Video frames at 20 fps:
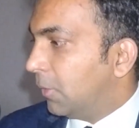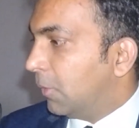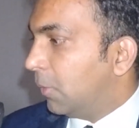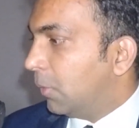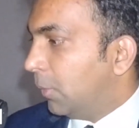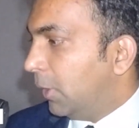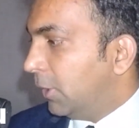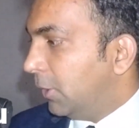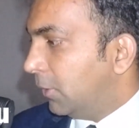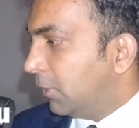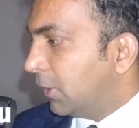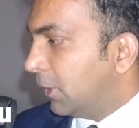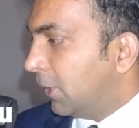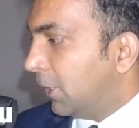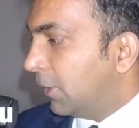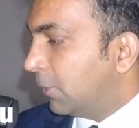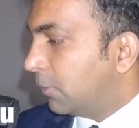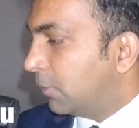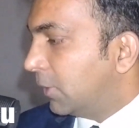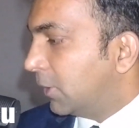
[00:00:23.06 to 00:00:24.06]
When you're looking
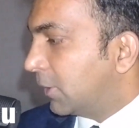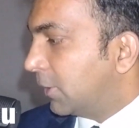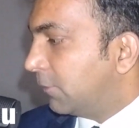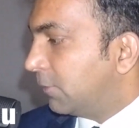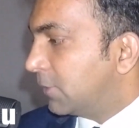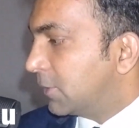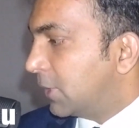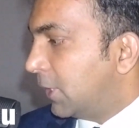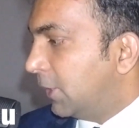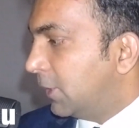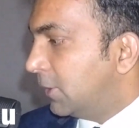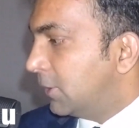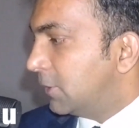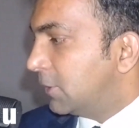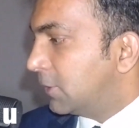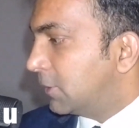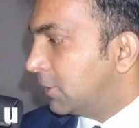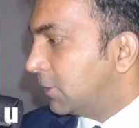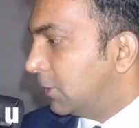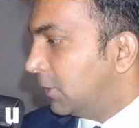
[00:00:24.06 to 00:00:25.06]
at work reference
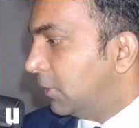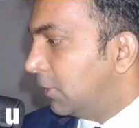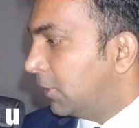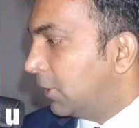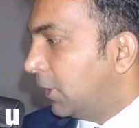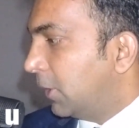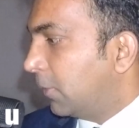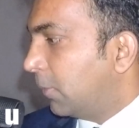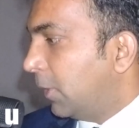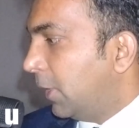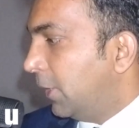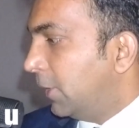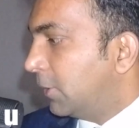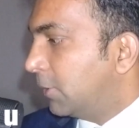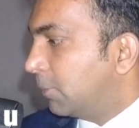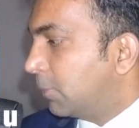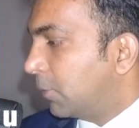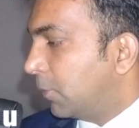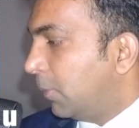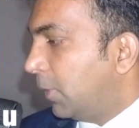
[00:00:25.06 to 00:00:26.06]
letters, you're required
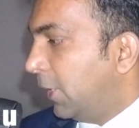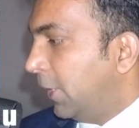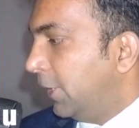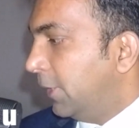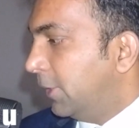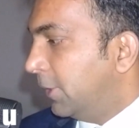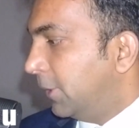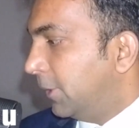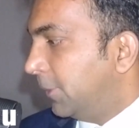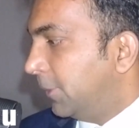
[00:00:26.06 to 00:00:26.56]
to provide